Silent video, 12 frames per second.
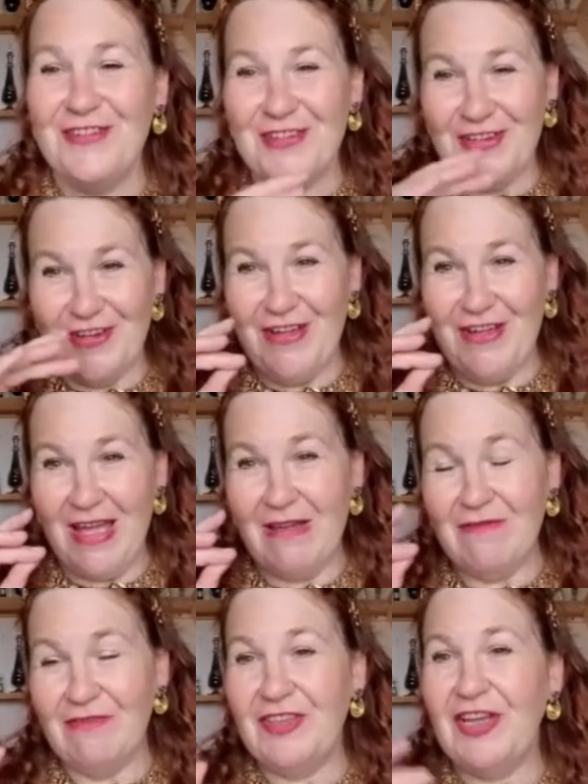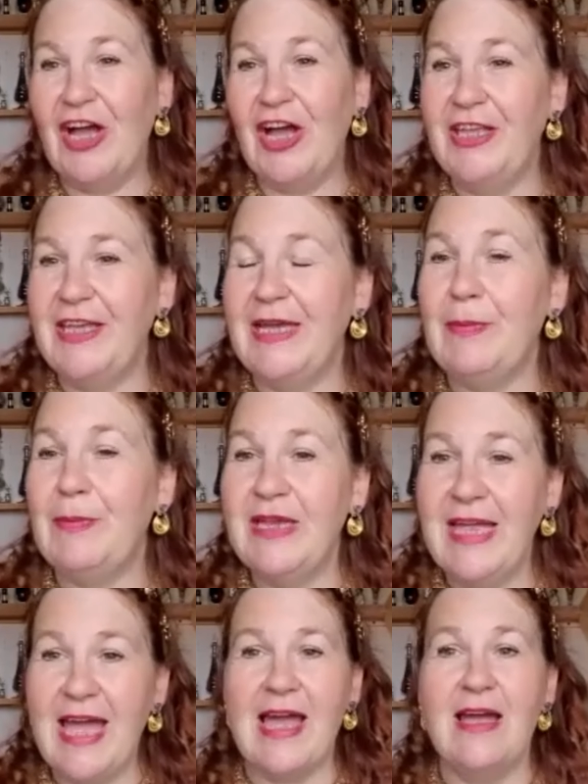For the honey, but
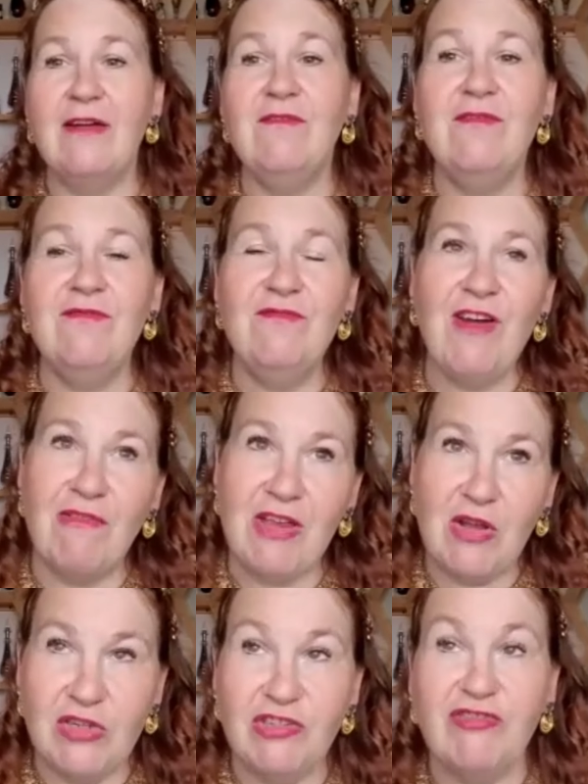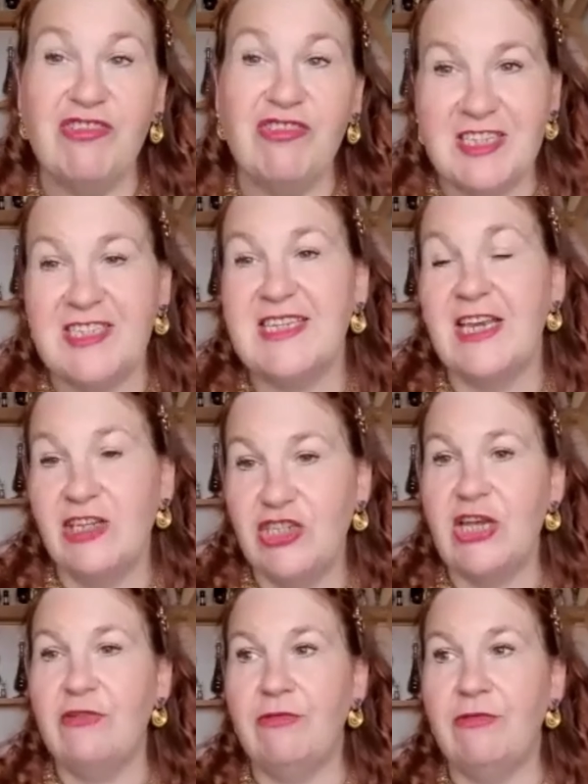yeah, very good for the skin
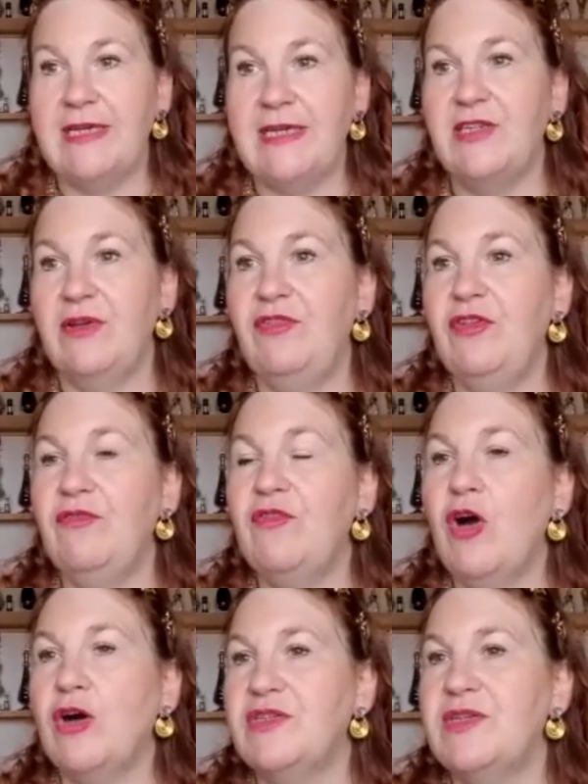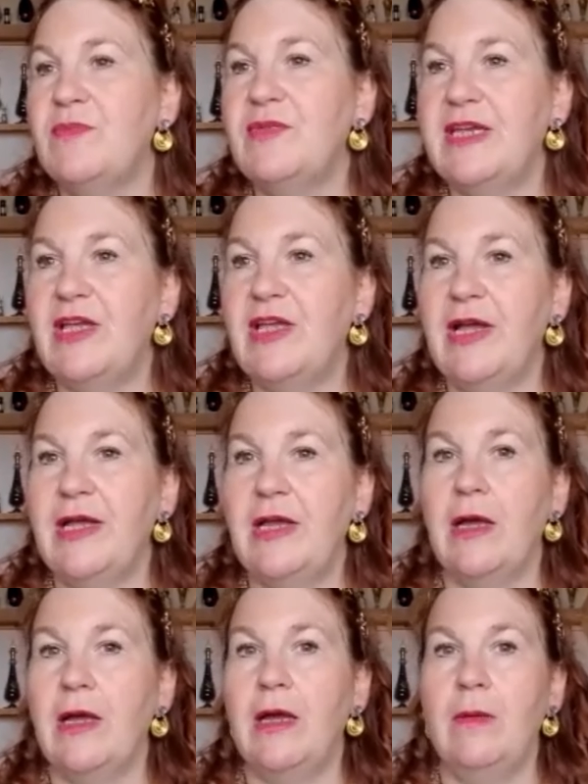generally. So if you've got something
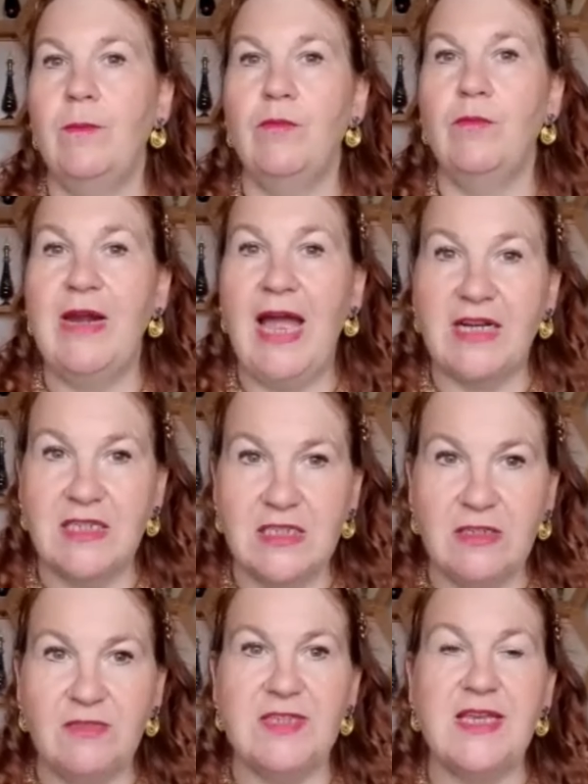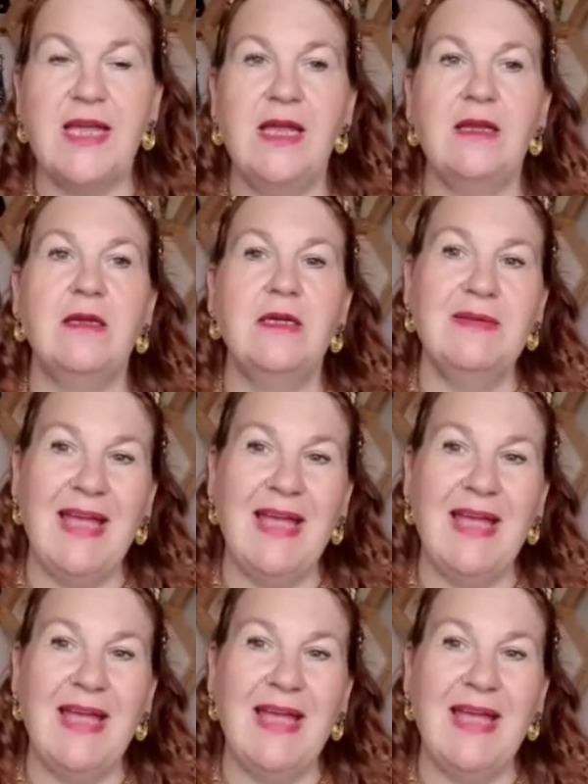like reactive skin,